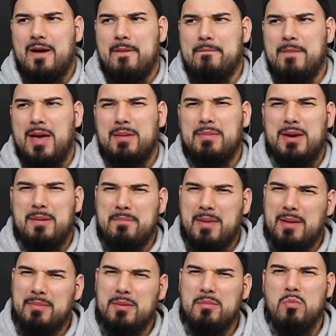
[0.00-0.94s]
maybe
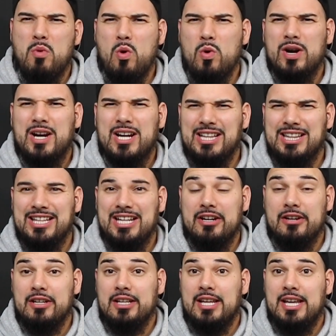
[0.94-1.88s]
more
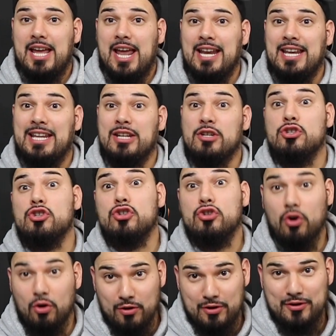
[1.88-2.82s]
clearly and in a
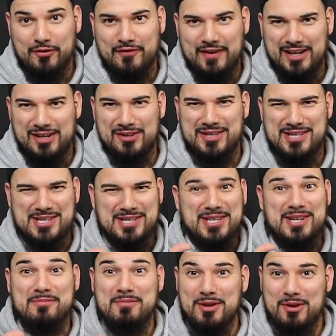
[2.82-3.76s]
shorter video. This is
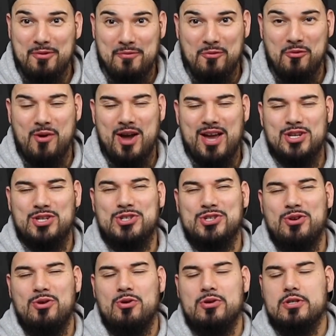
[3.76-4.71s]
going to be way
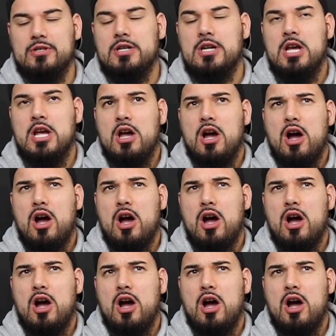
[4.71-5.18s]
shorter.